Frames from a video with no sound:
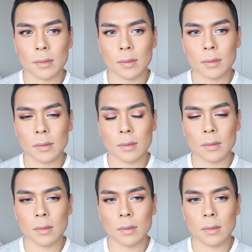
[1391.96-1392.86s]

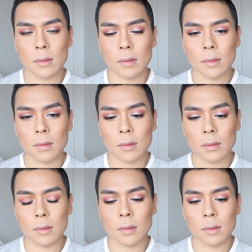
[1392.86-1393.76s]

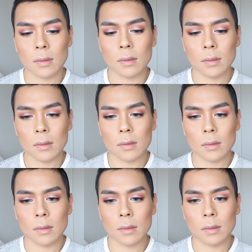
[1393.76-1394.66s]

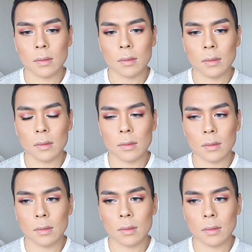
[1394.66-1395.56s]

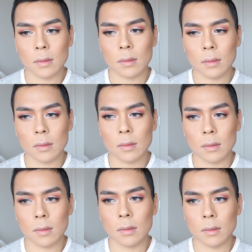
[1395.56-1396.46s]

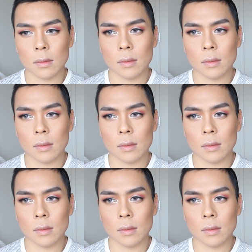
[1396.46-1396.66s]
(not speaking)